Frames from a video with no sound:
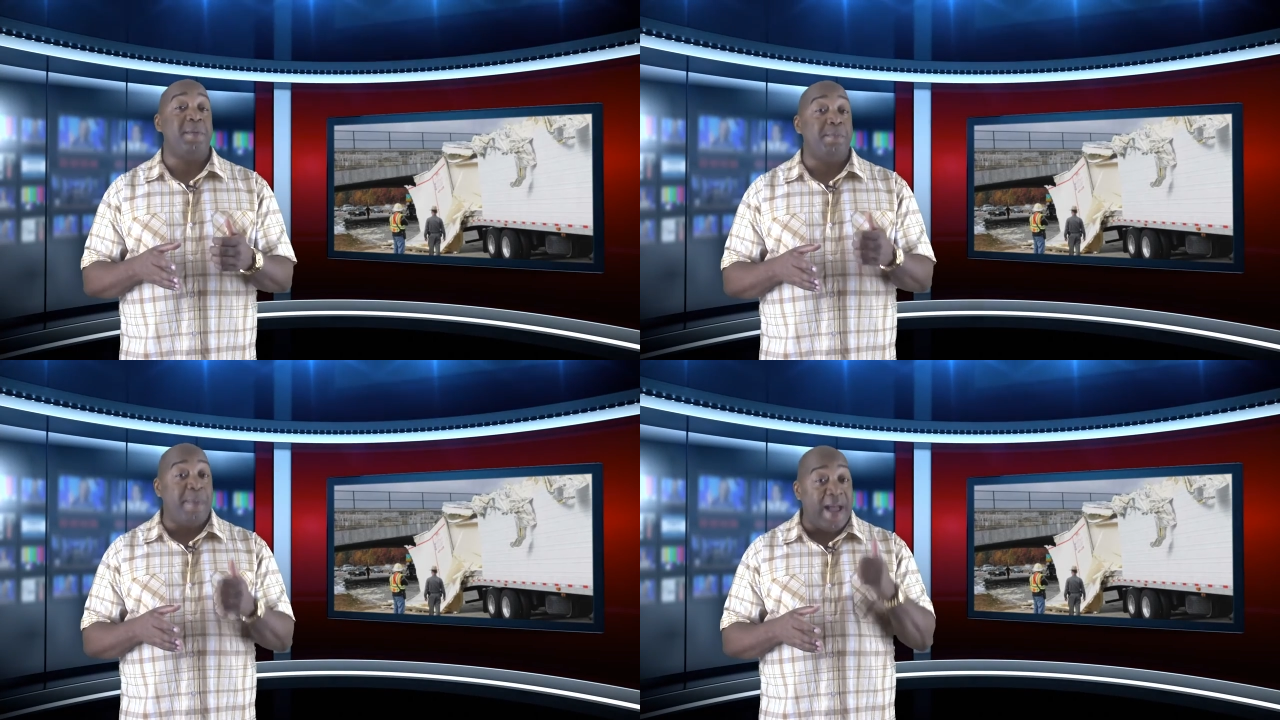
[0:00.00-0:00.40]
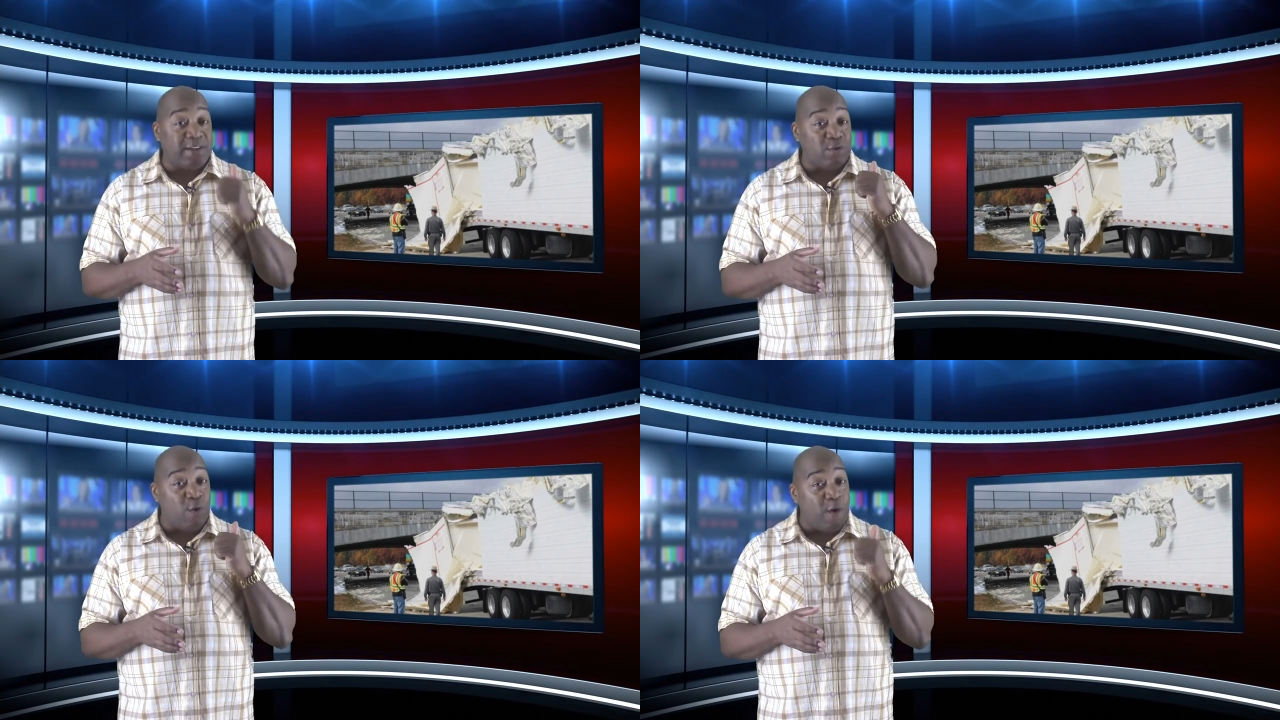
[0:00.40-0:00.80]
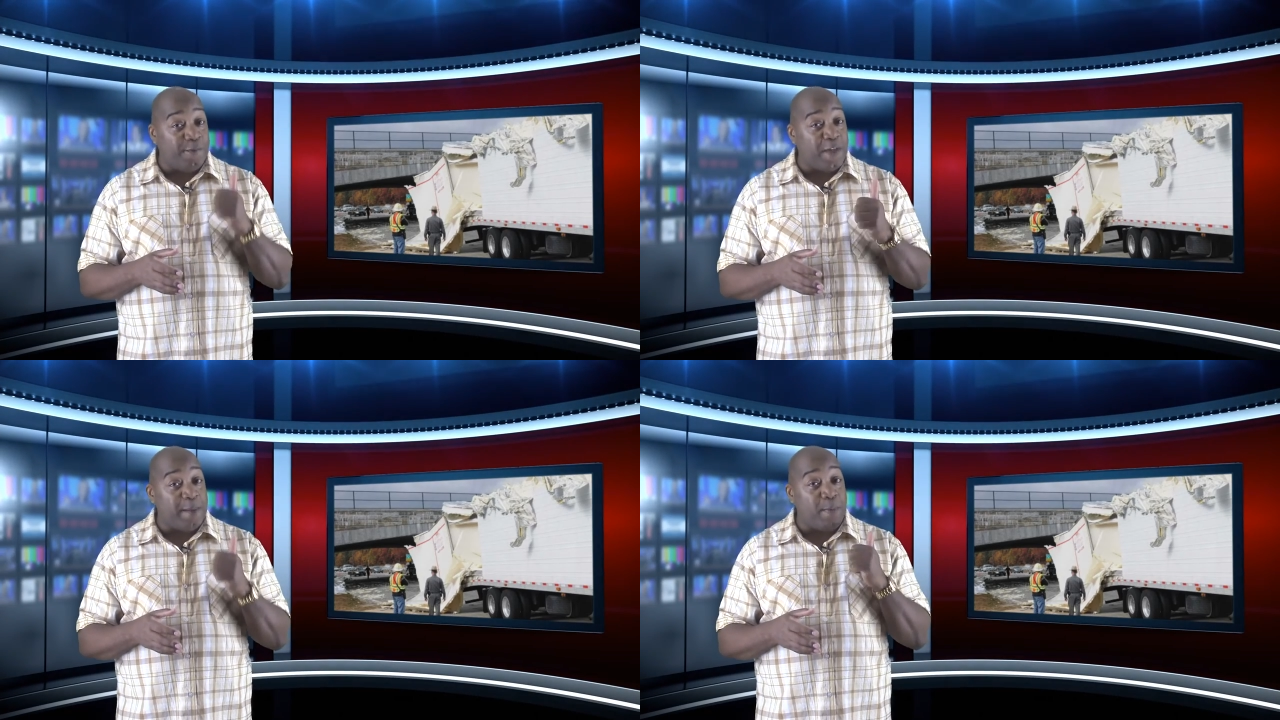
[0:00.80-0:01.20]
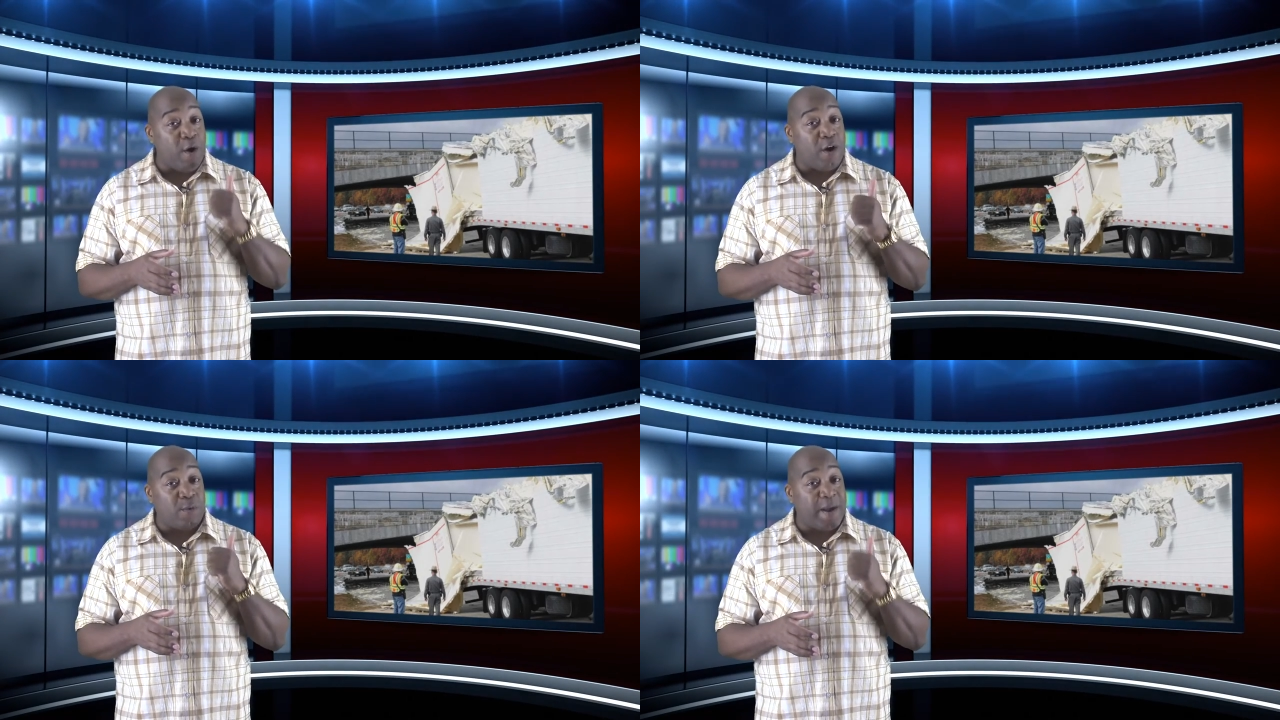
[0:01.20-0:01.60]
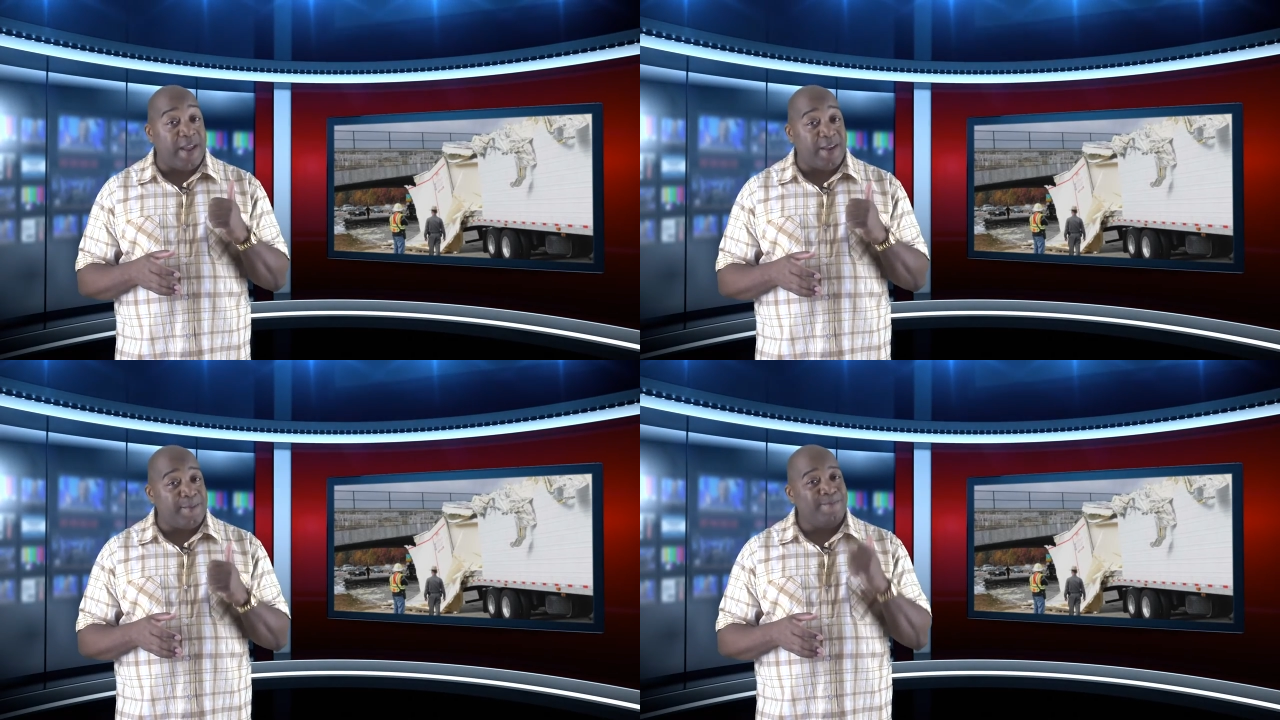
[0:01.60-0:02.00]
backed off that parkway,